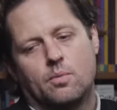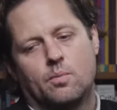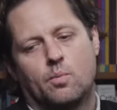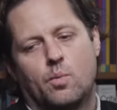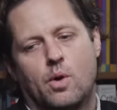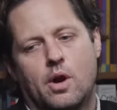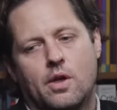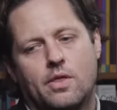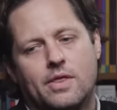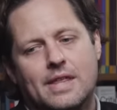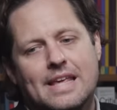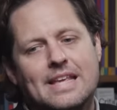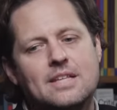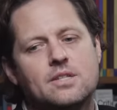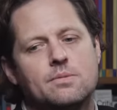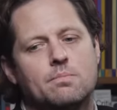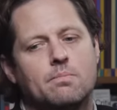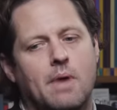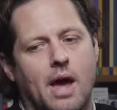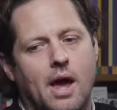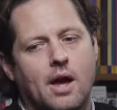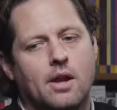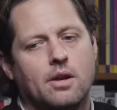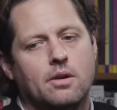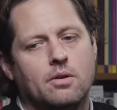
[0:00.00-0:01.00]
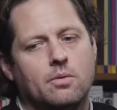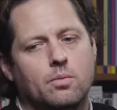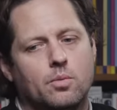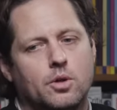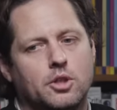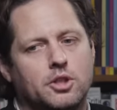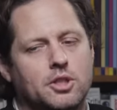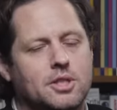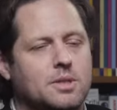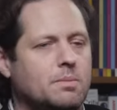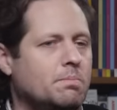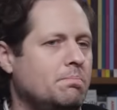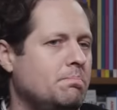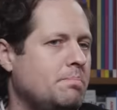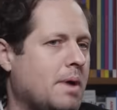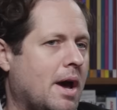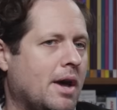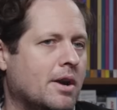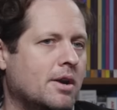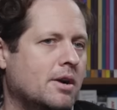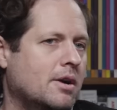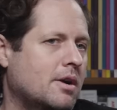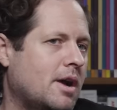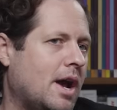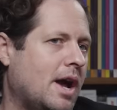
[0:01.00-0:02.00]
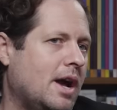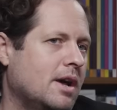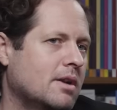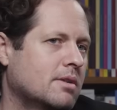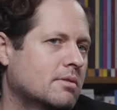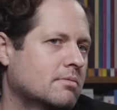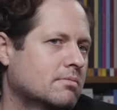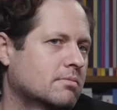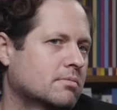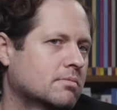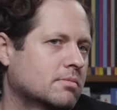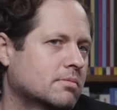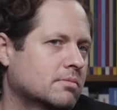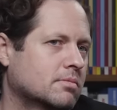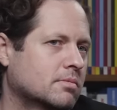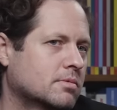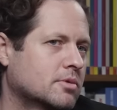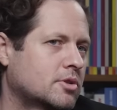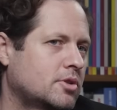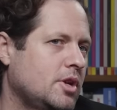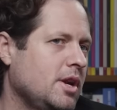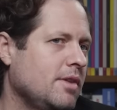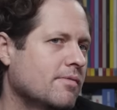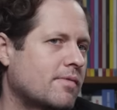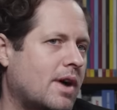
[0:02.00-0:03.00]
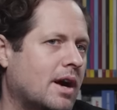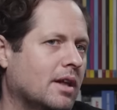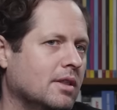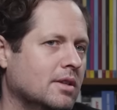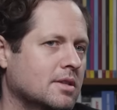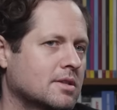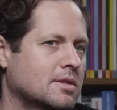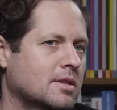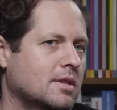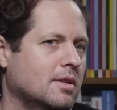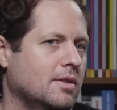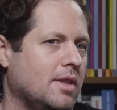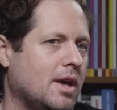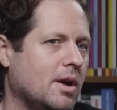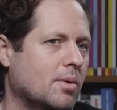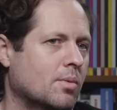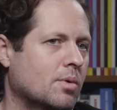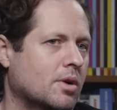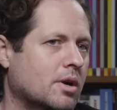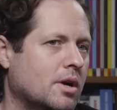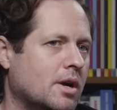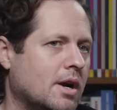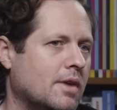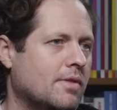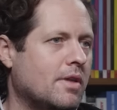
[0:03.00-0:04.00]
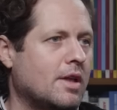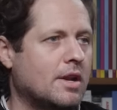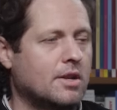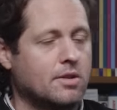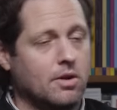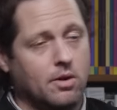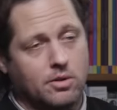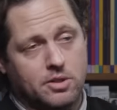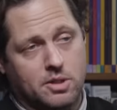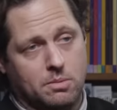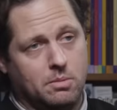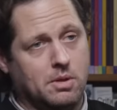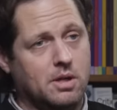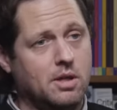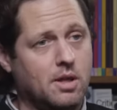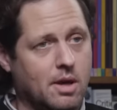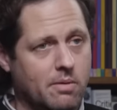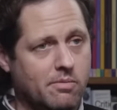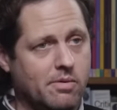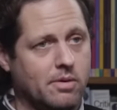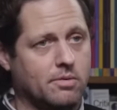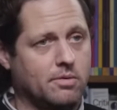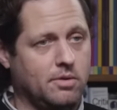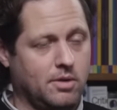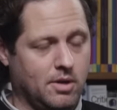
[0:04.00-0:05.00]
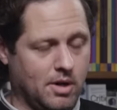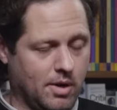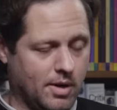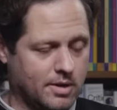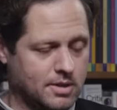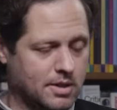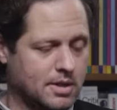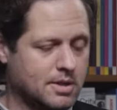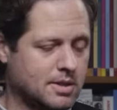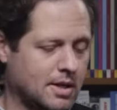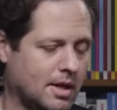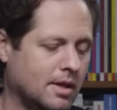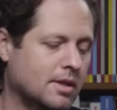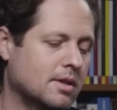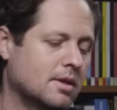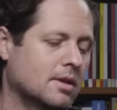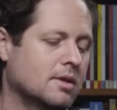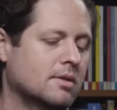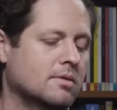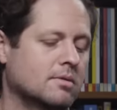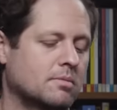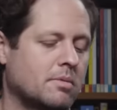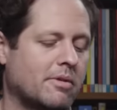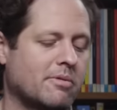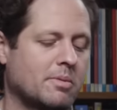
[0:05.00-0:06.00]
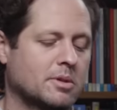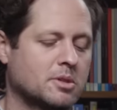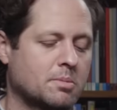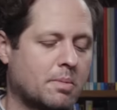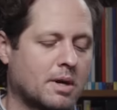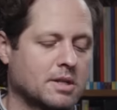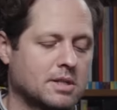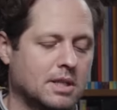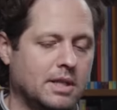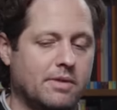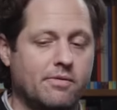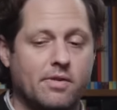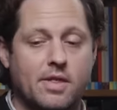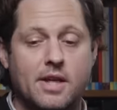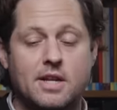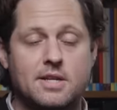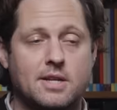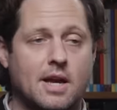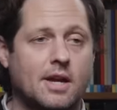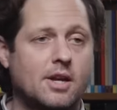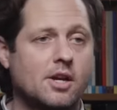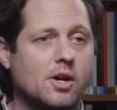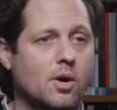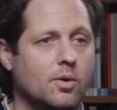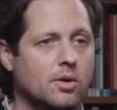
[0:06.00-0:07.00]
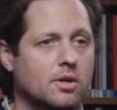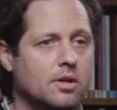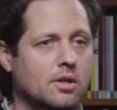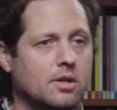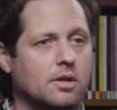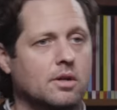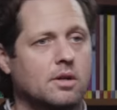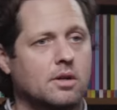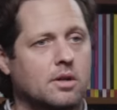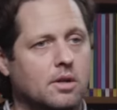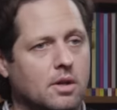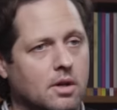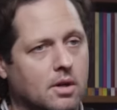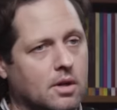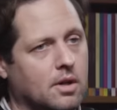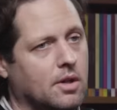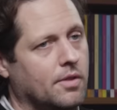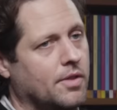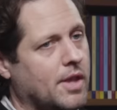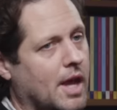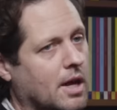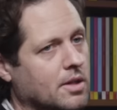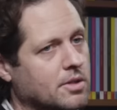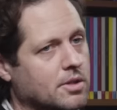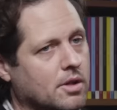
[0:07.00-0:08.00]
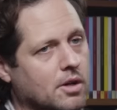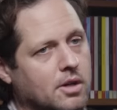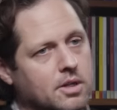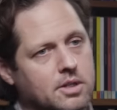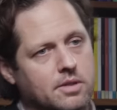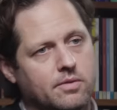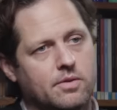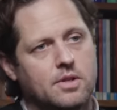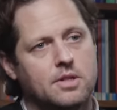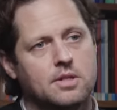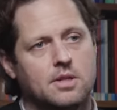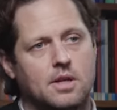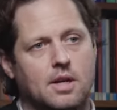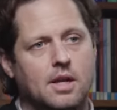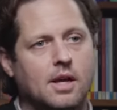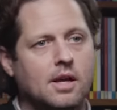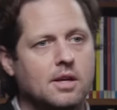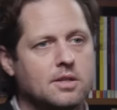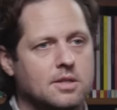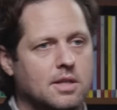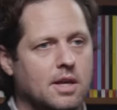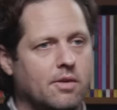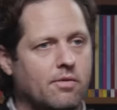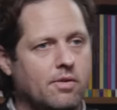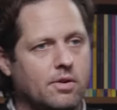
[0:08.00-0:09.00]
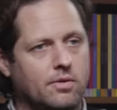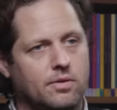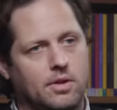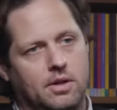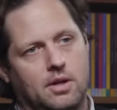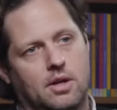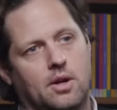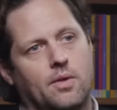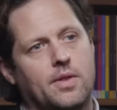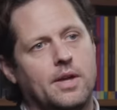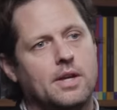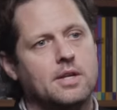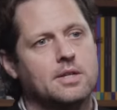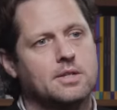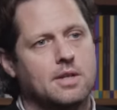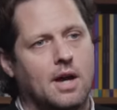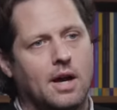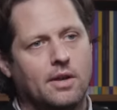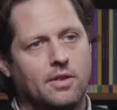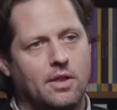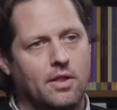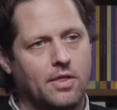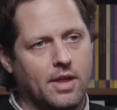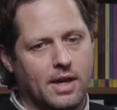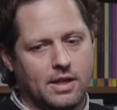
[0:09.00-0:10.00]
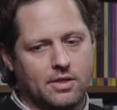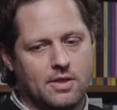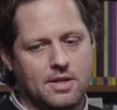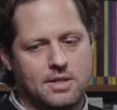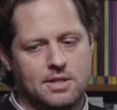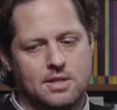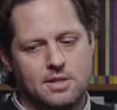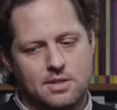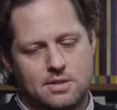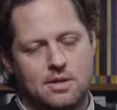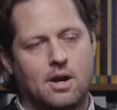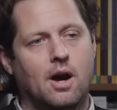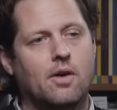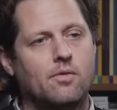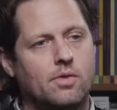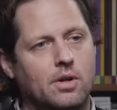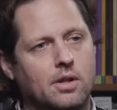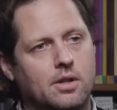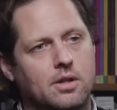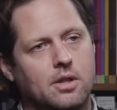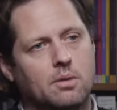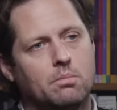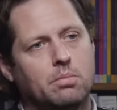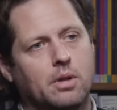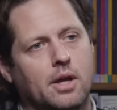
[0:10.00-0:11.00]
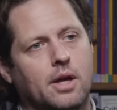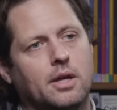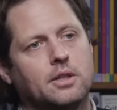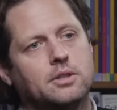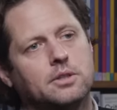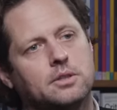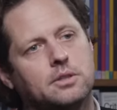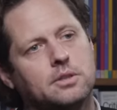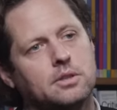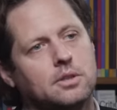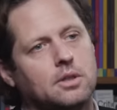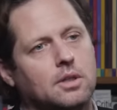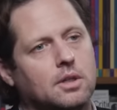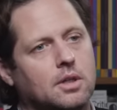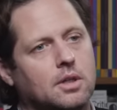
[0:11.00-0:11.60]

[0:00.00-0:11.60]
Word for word: where these men were just better at street violence than they were. And then ultimately them, you know, as I said, the Movimento Passe Livre, they decided to go into the, the outskirts of the city because they, you know, they decided that like, this is not really the place